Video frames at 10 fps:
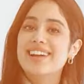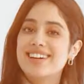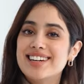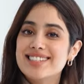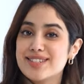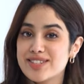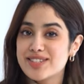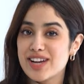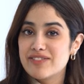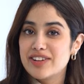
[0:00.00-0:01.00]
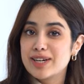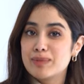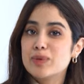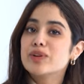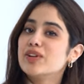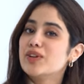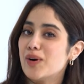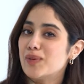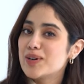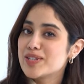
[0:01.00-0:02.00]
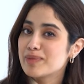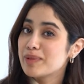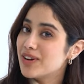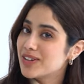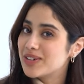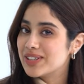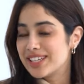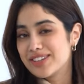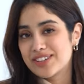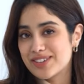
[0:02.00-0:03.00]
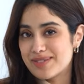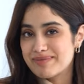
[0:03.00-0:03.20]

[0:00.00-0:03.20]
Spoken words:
guys. This is Janvi Kapoor and you're watching me on Gulte.com.